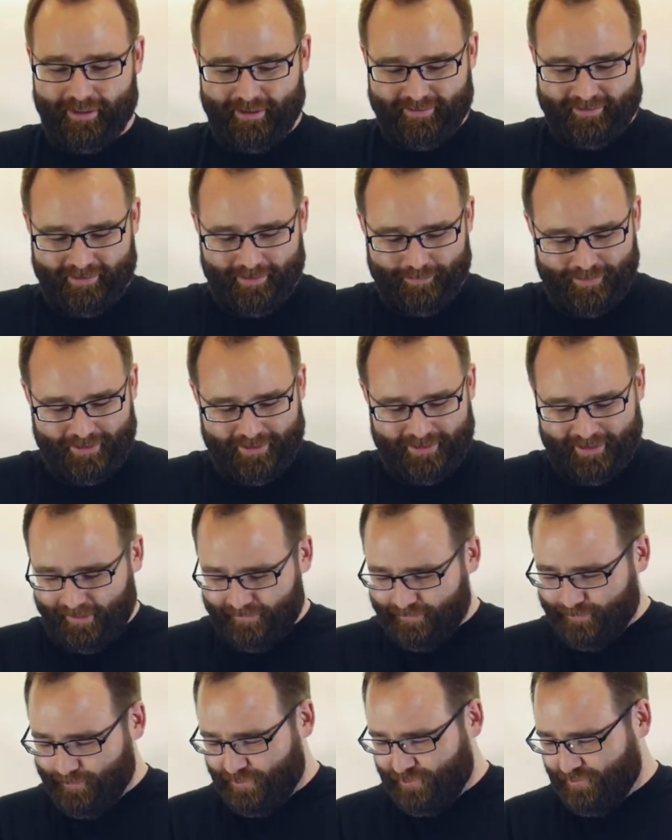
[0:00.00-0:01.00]
A simple
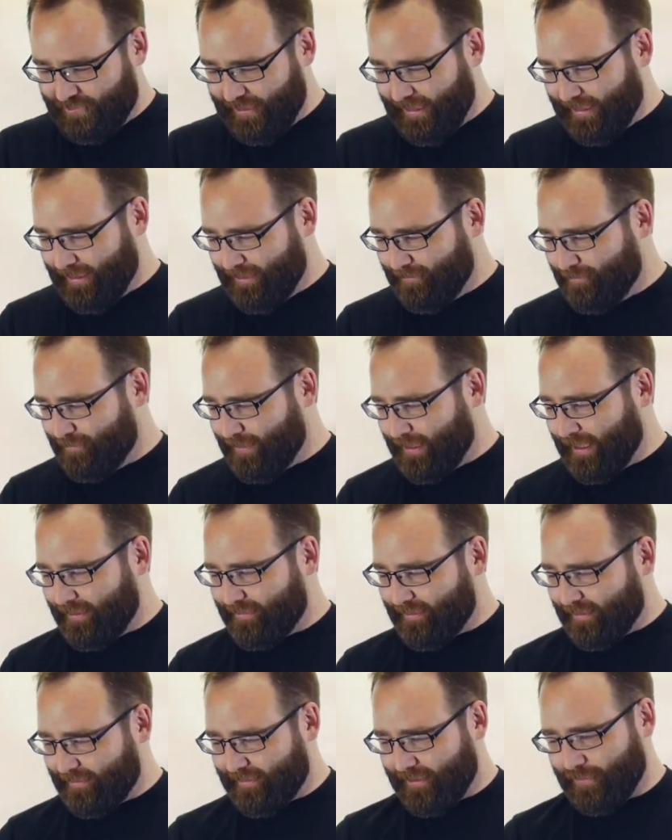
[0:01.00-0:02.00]
enough machine, but
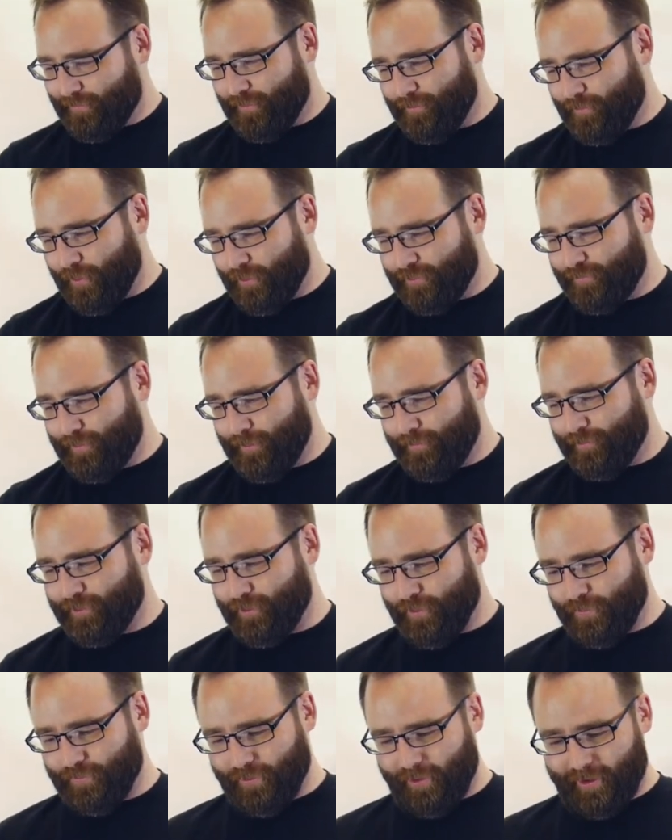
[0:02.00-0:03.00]
as I say, where most people
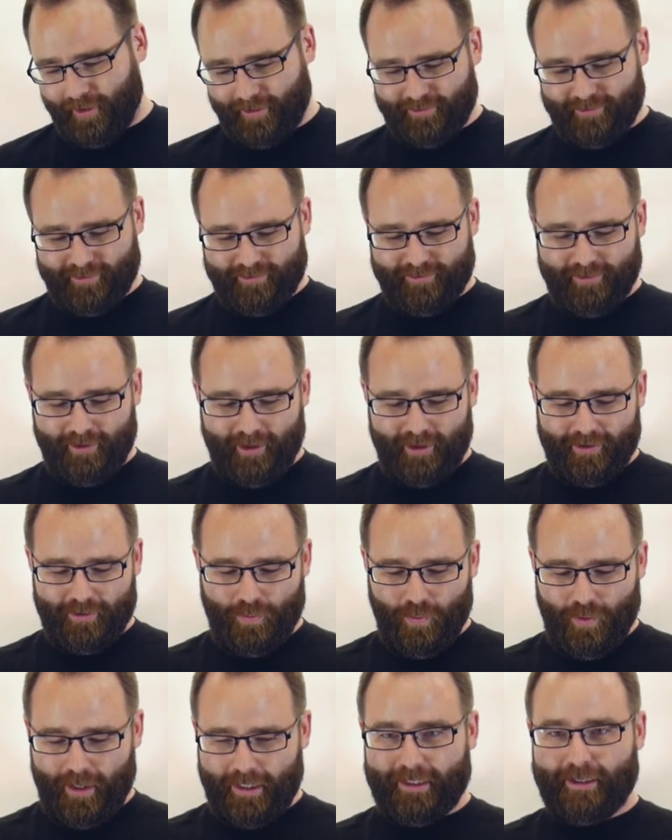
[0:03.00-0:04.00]
go wrong, just not
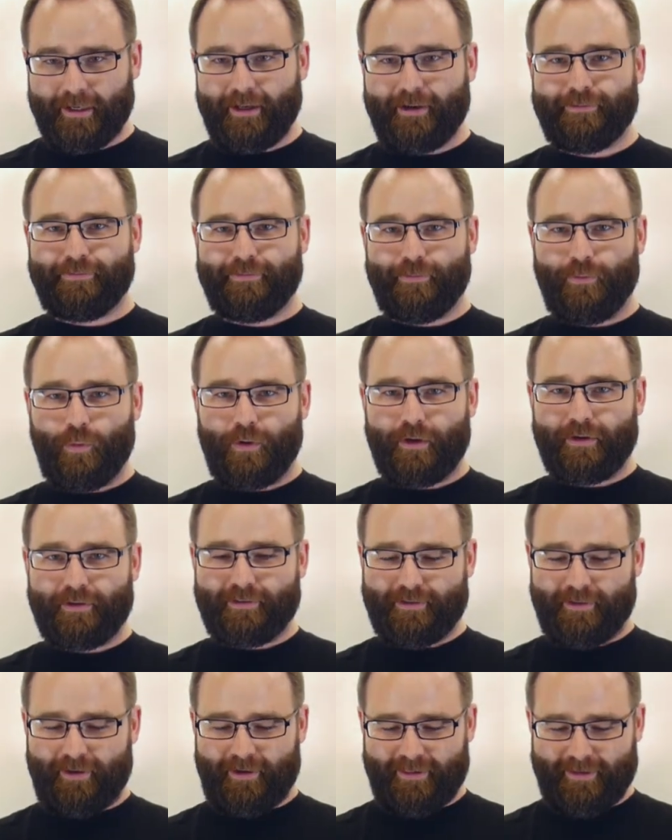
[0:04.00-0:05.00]
quite enough
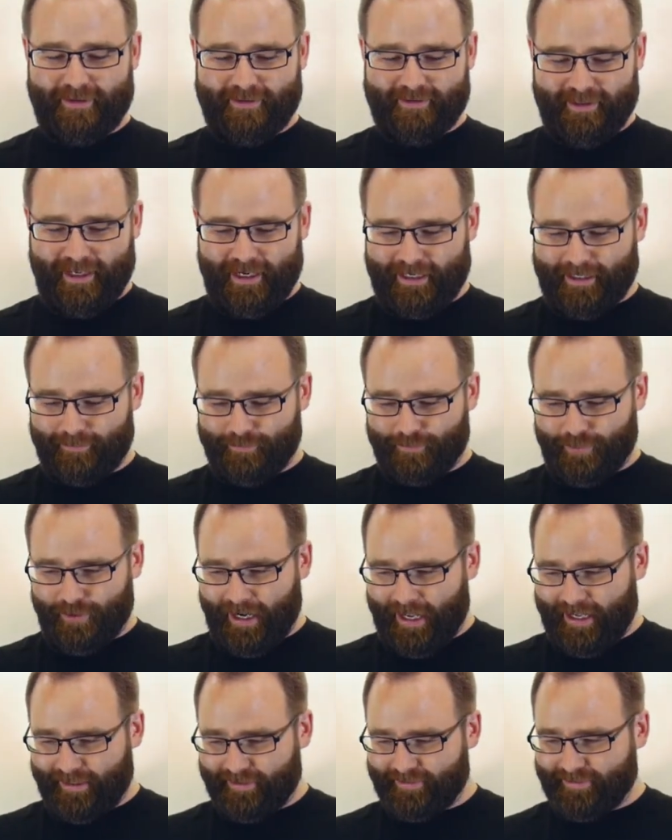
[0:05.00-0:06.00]
force on the second
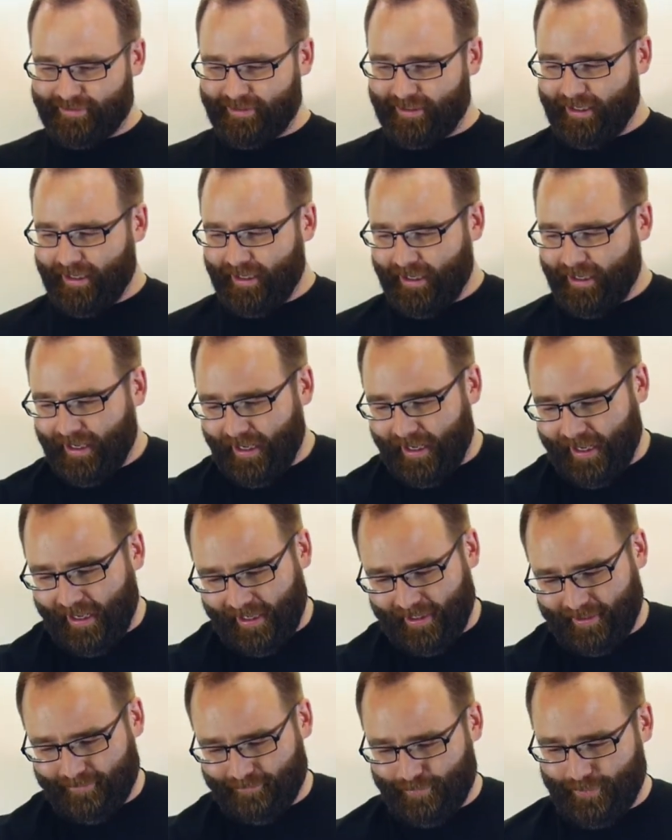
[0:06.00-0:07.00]
press,
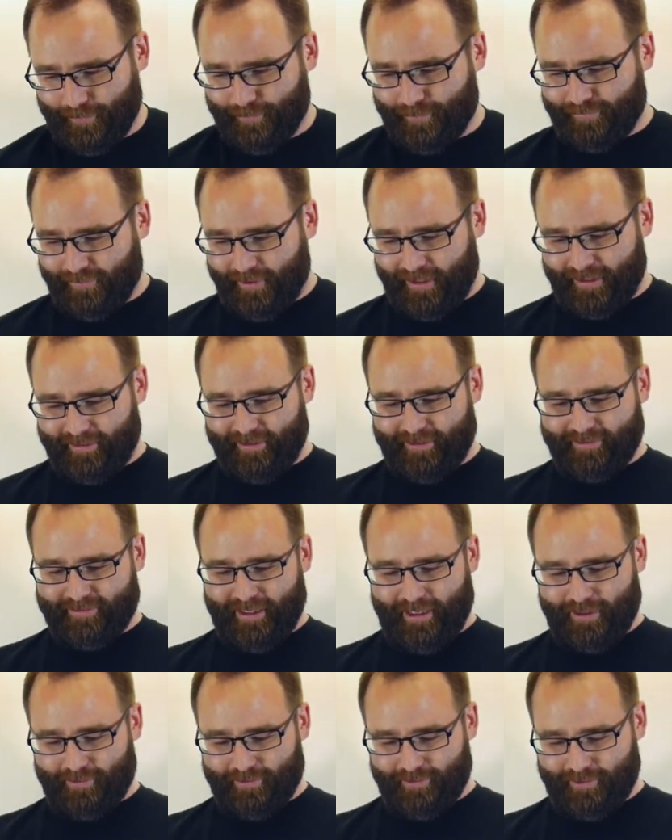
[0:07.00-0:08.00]
and people find this
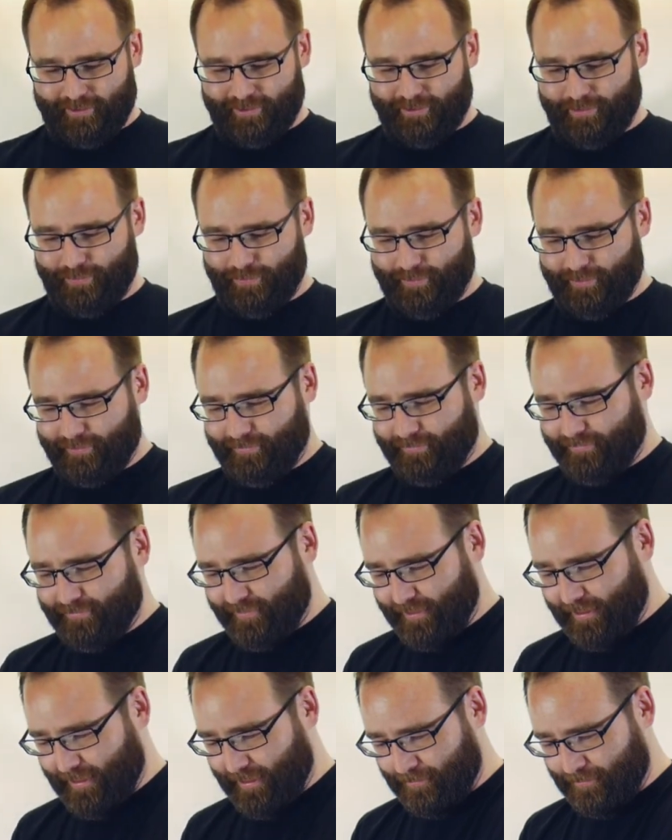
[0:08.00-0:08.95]
counterintuitive.